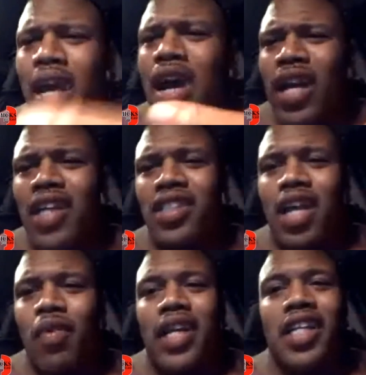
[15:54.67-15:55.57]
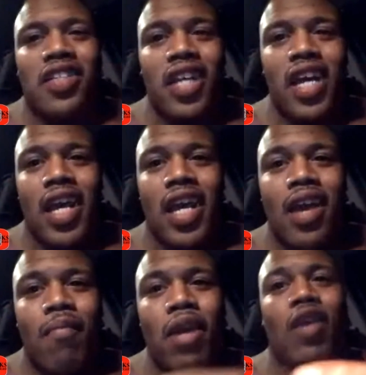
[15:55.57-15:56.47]
how can I say what I need to say,
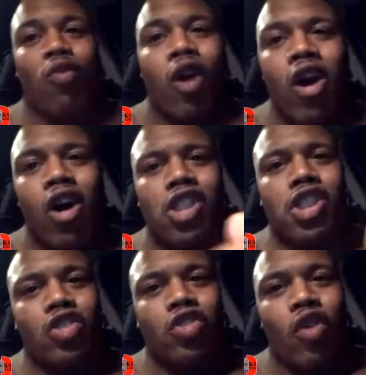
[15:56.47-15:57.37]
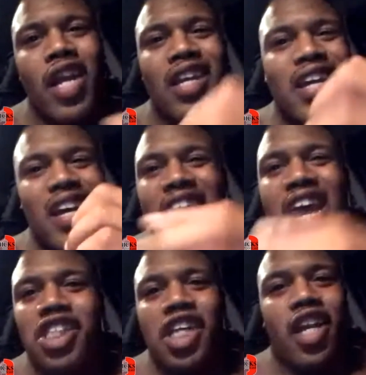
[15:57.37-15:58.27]
make it raw, straight,
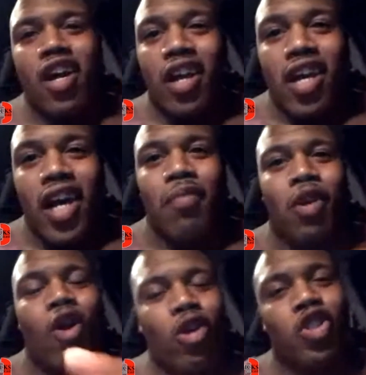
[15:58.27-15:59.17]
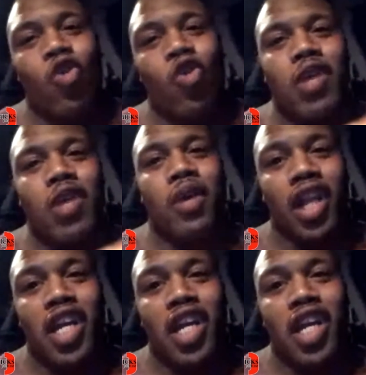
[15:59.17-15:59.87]
edgy, and uncut, but also keep it clean